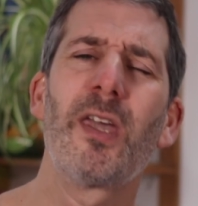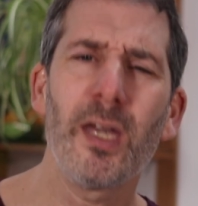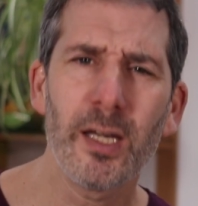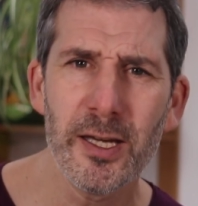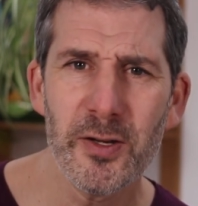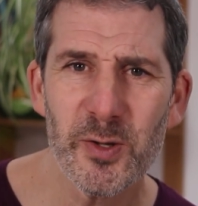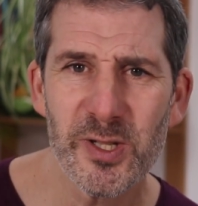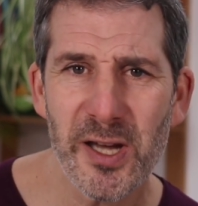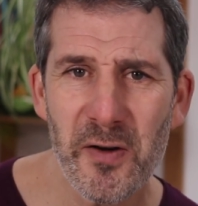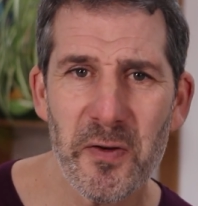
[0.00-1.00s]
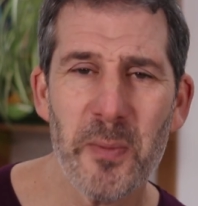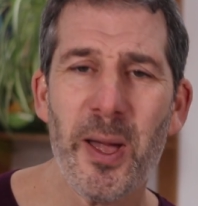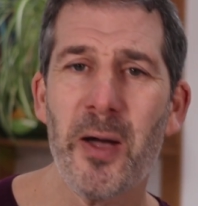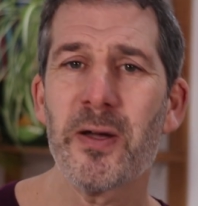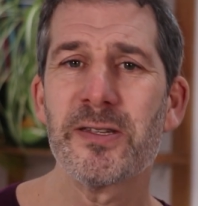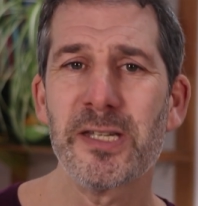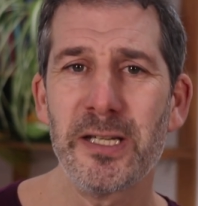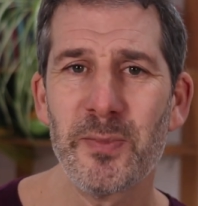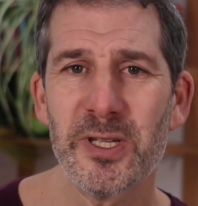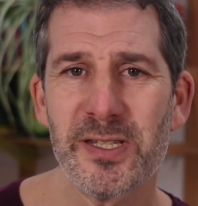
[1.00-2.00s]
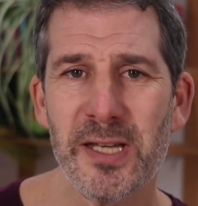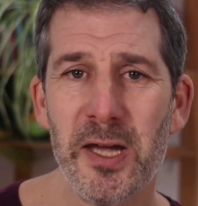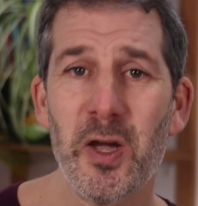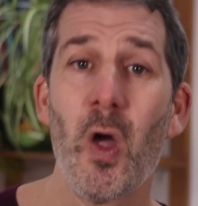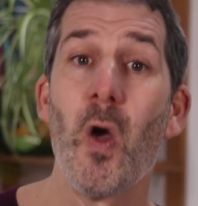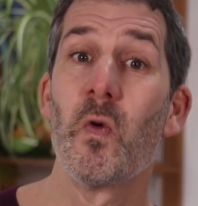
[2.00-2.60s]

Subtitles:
kicking yourself about a silly mistake.